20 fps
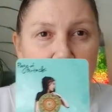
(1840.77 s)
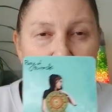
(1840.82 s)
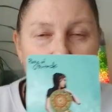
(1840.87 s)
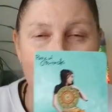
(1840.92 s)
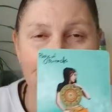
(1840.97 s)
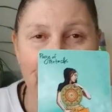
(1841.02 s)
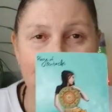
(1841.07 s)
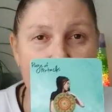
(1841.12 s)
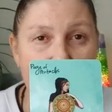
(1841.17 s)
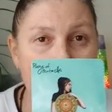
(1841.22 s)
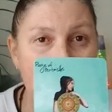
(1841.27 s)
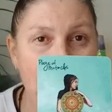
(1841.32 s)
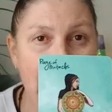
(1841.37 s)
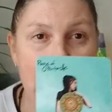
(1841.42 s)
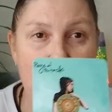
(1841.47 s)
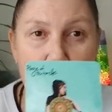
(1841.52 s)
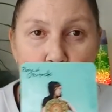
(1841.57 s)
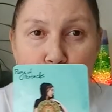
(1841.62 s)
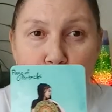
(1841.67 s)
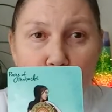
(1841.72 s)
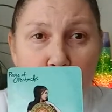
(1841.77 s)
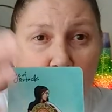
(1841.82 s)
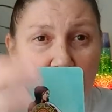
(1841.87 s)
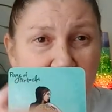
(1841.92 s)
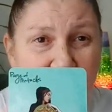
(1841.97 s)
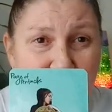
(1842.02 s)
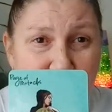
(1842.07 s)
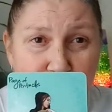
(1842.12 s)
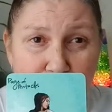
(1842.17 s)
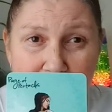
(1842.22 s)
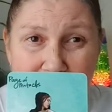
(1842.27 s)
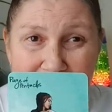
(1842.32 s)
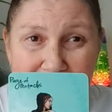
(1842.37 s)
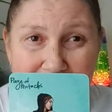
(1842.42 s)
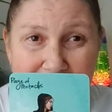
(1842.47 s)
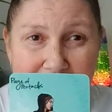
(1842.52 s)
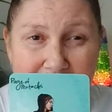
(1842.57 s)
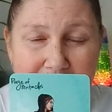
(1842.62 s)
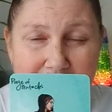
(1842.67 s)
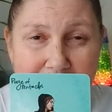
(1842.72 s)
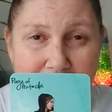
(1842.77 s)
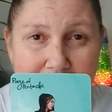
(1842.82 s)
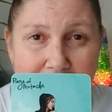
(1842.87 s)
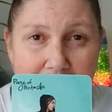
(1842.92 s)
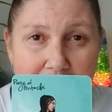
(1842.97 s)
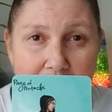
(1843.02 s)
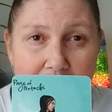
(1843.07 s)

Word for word: a family, whatever it is.